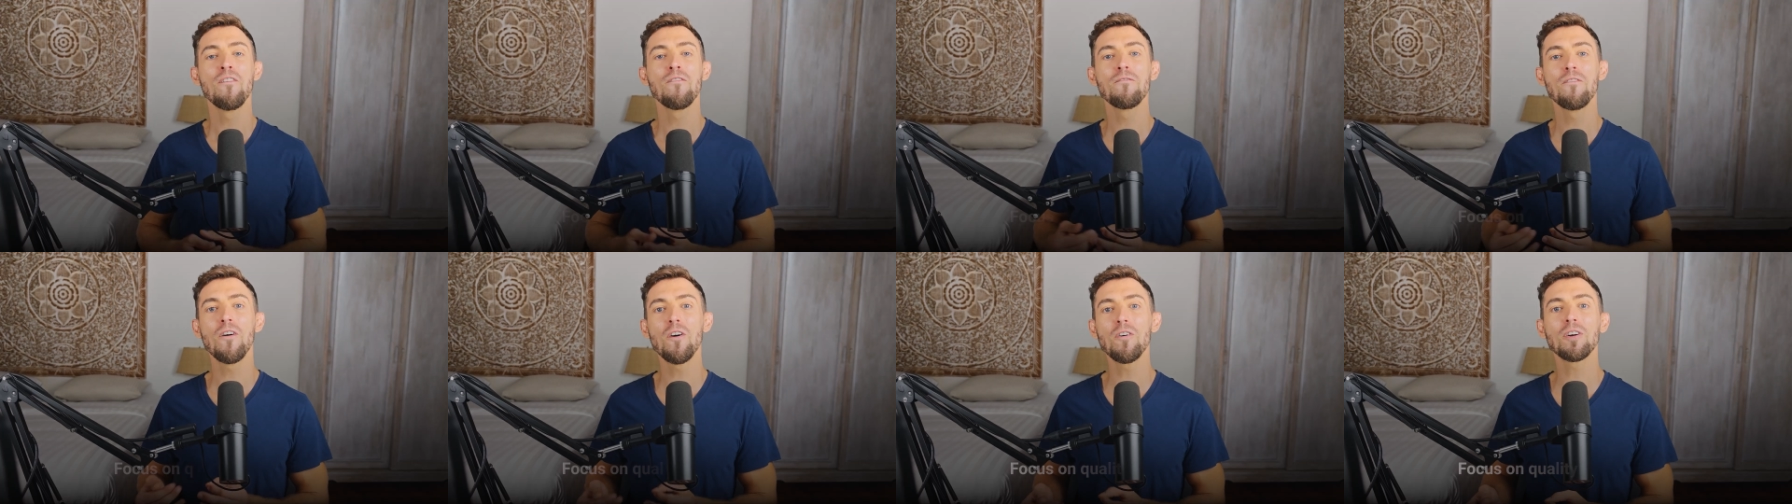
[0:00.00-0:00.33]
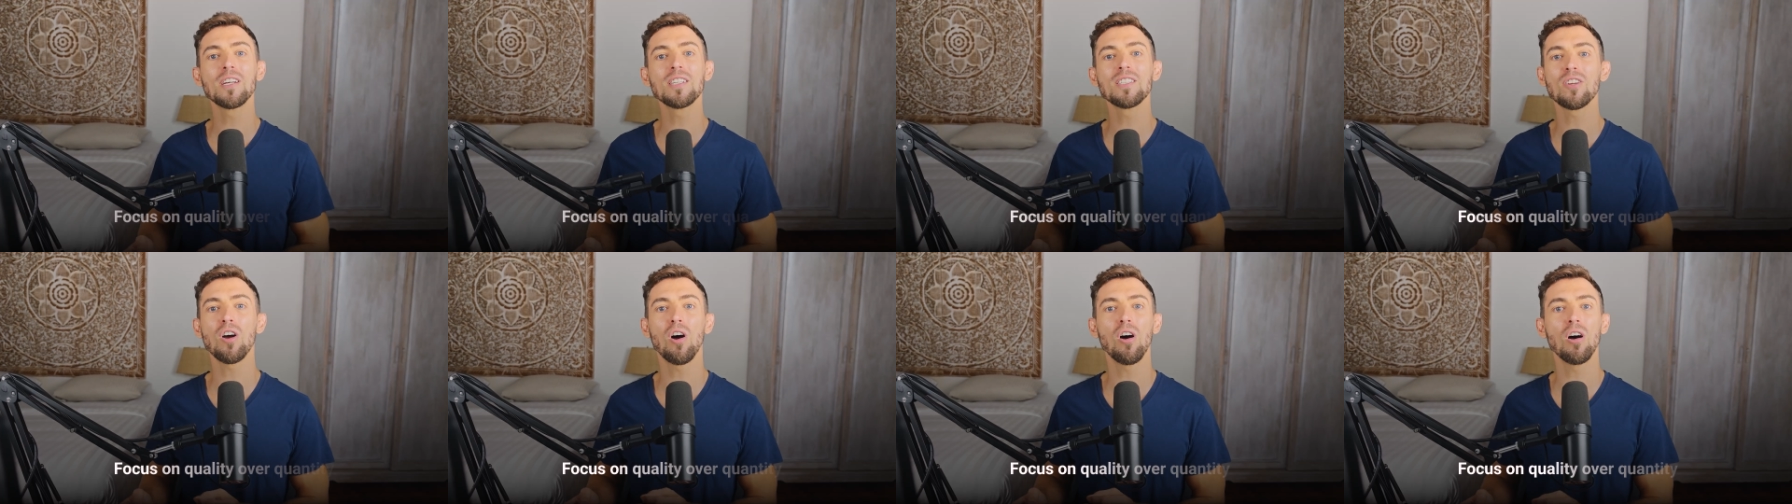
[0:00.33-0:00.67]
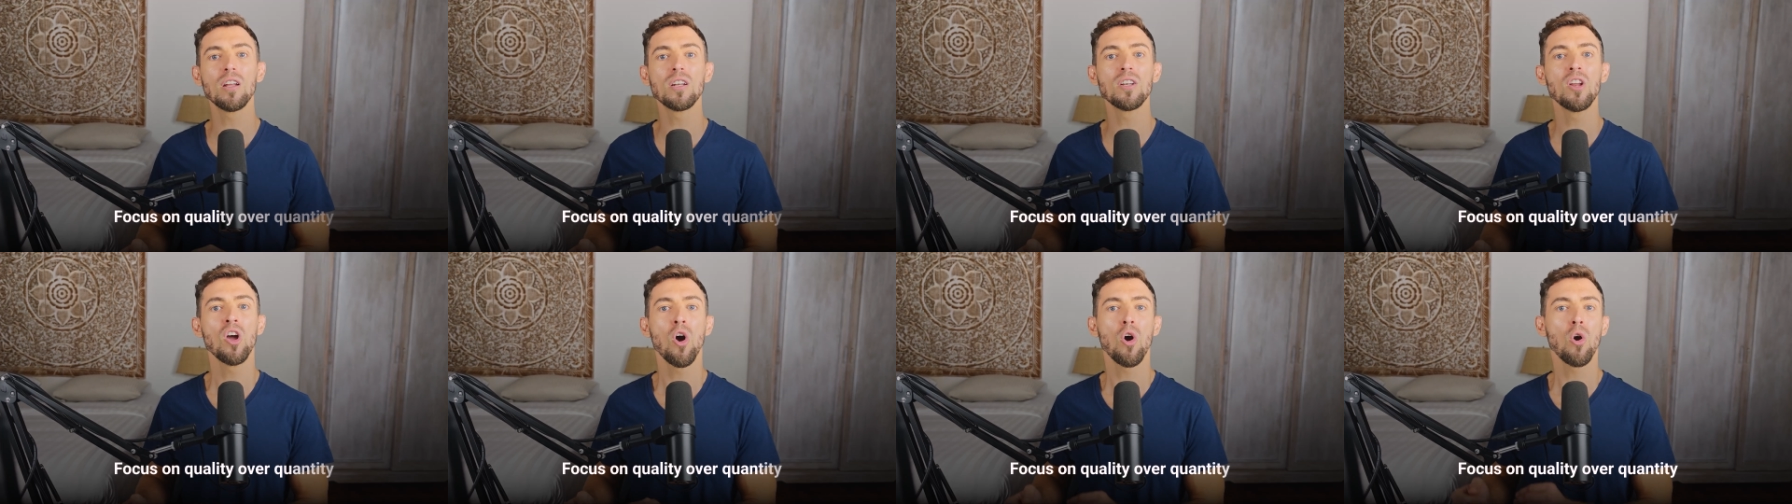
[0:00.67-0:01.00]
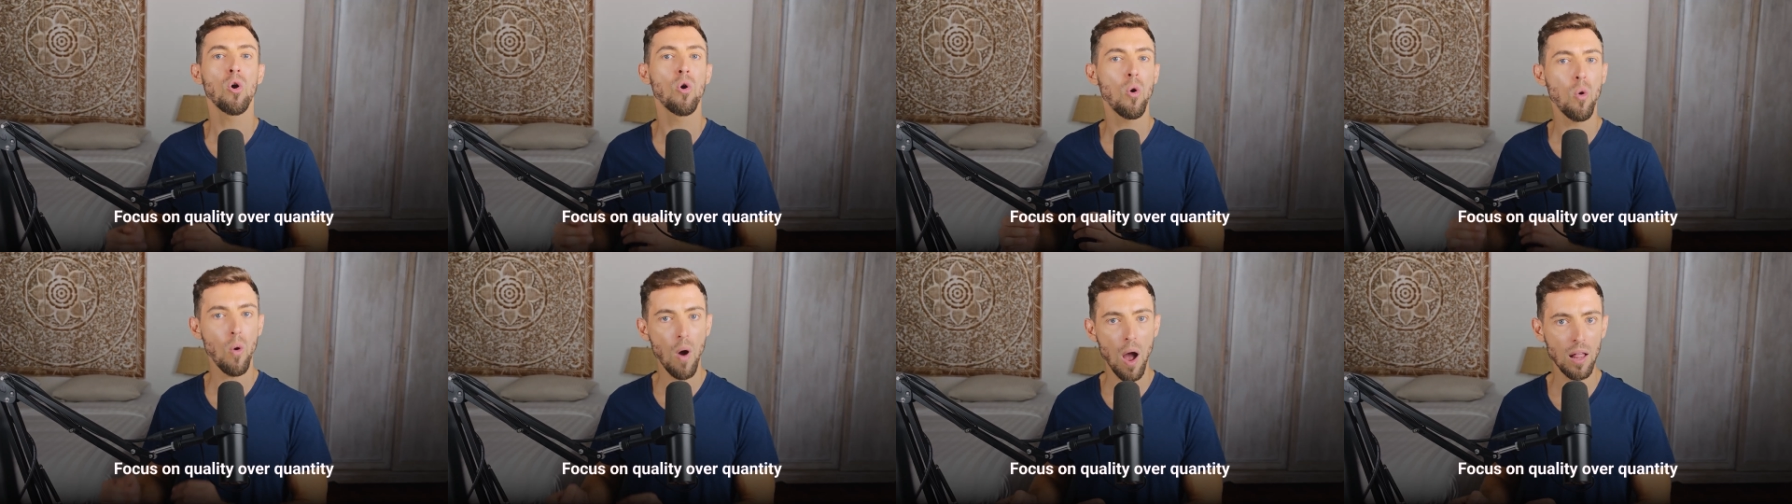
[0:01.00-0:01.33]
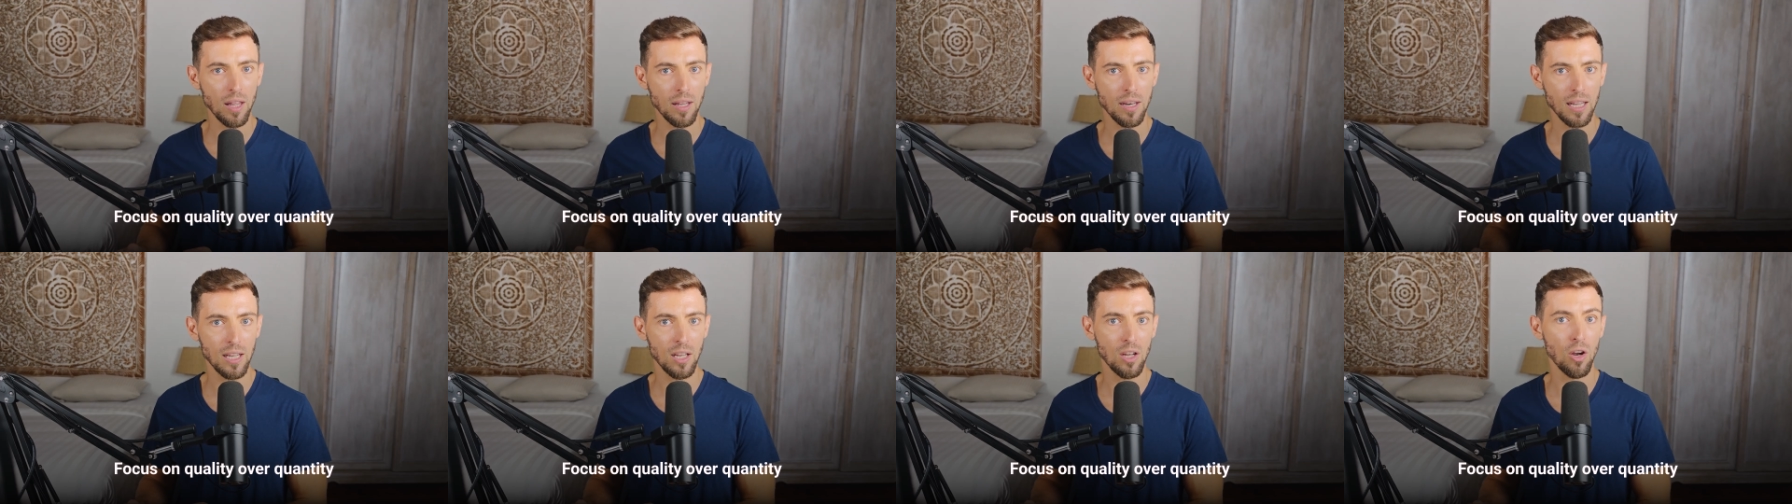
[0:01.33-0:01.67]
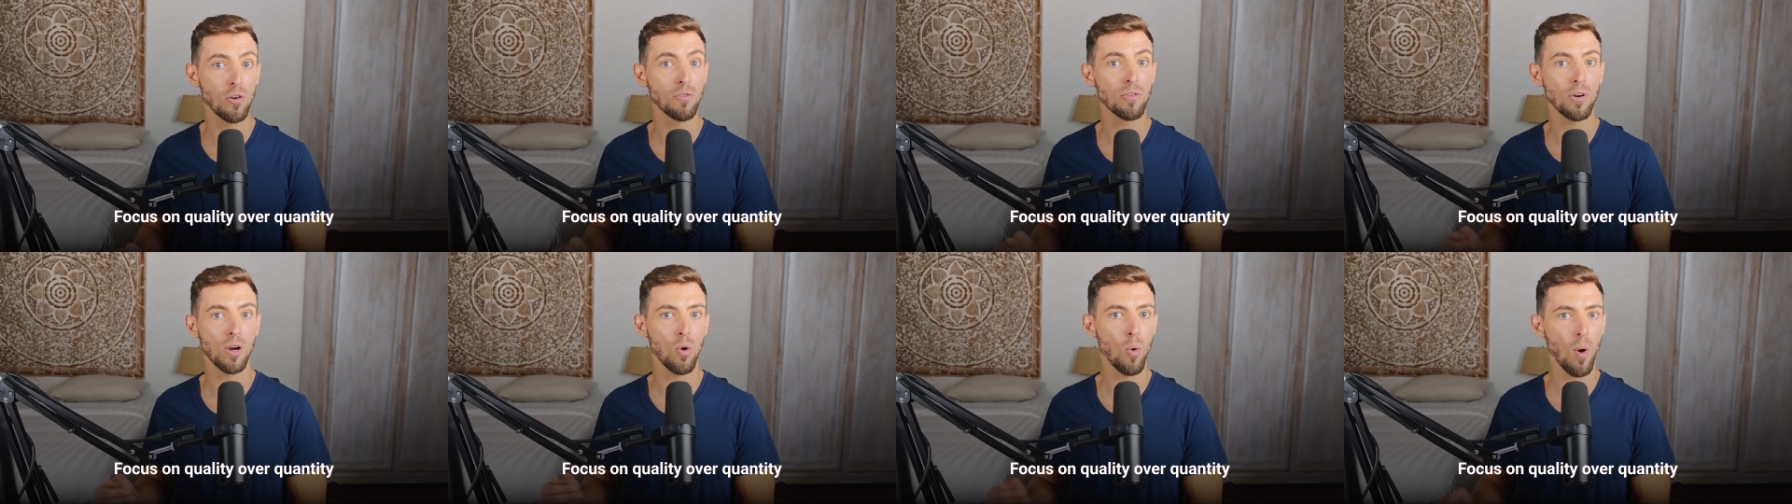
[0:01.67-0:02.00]
Focus on
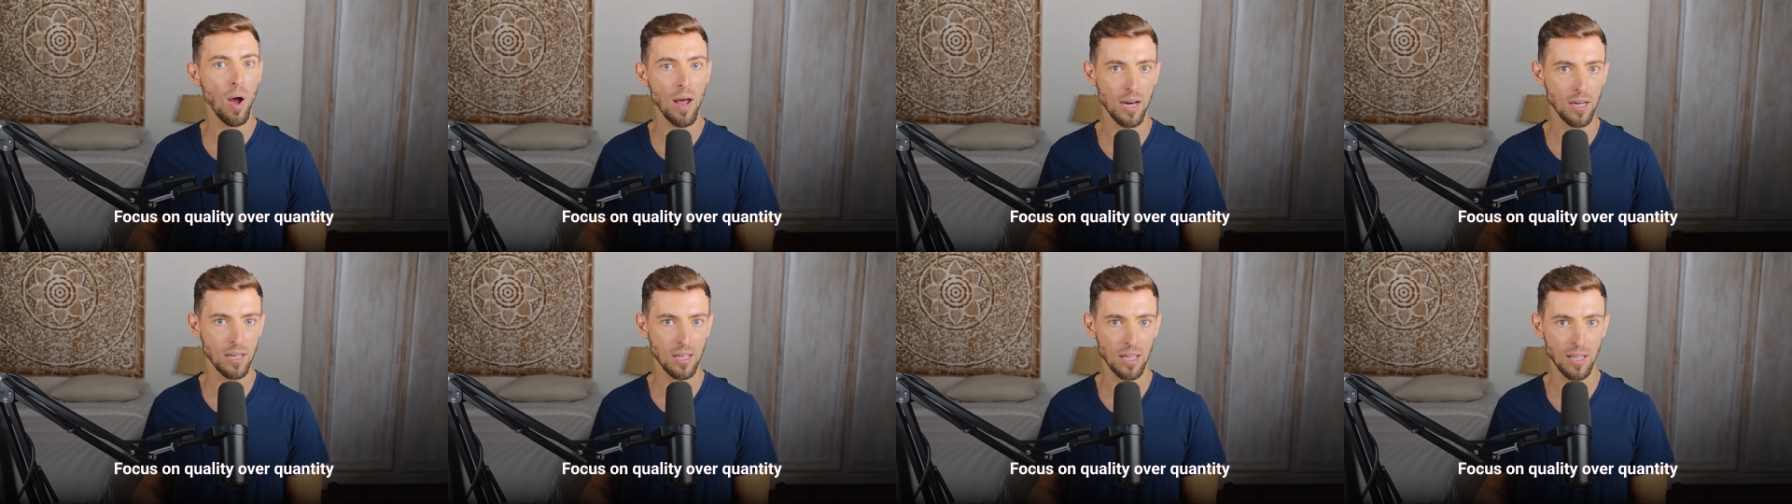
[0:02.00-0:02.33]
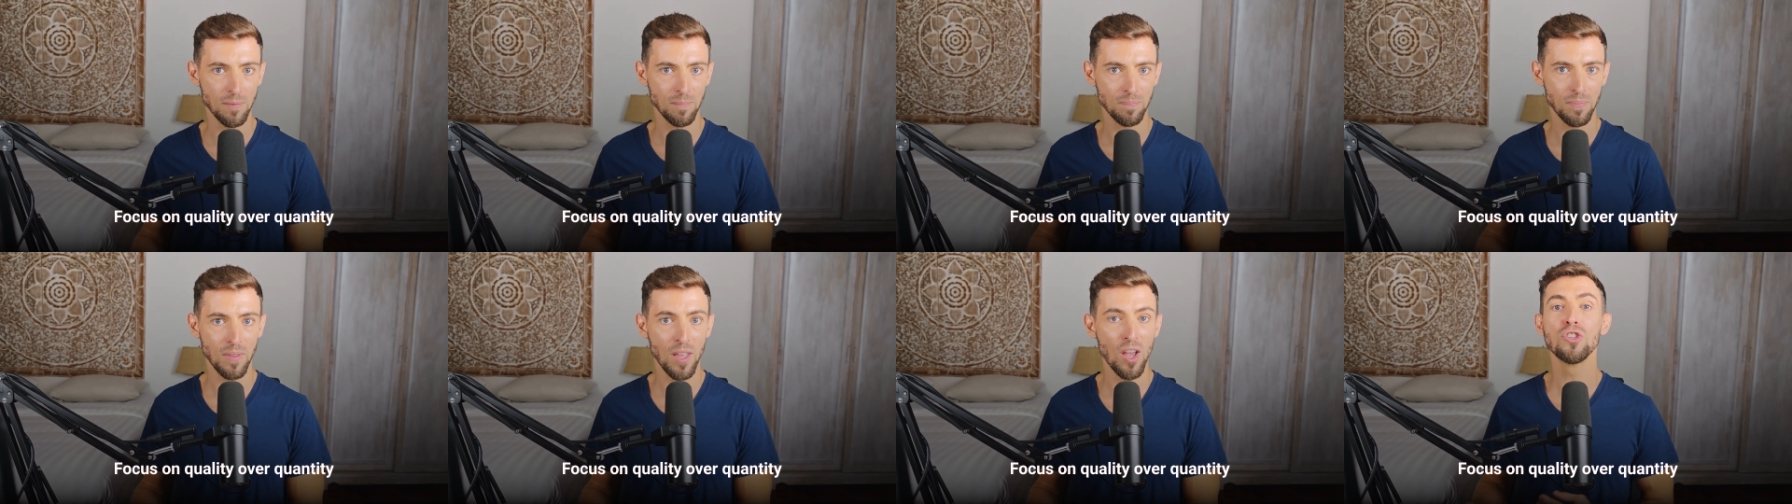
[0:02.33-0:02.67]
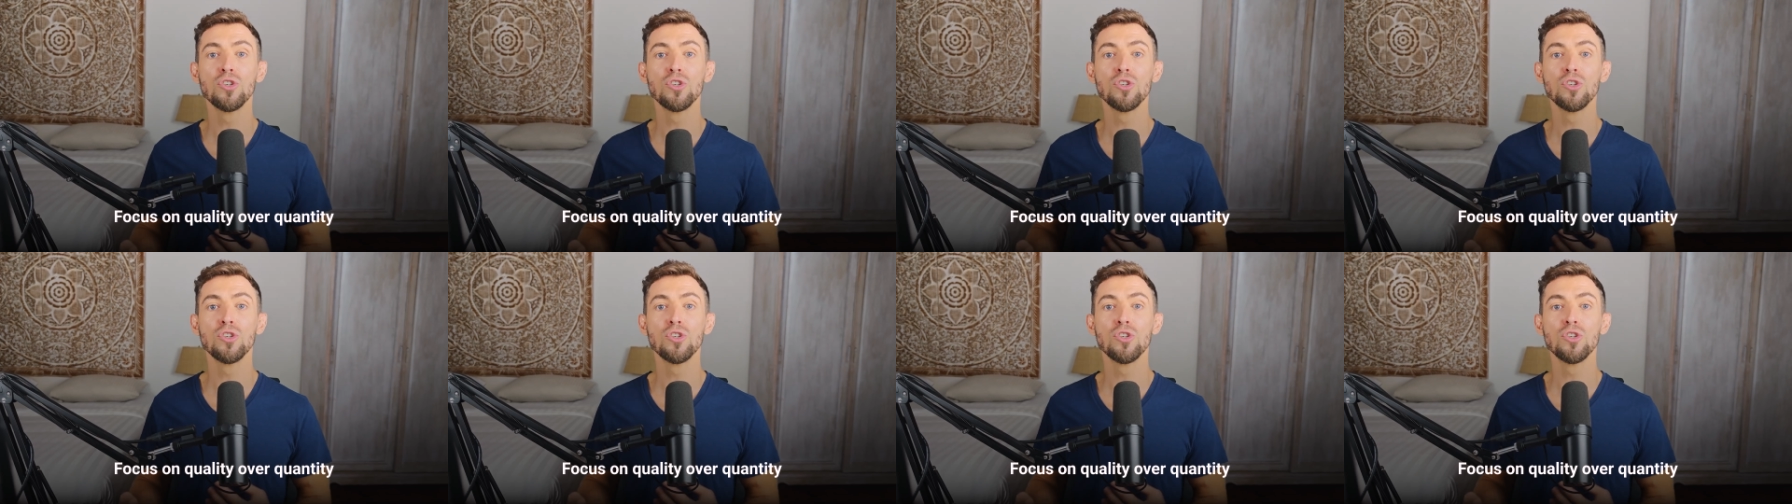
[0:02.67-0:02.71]
quality over quantity.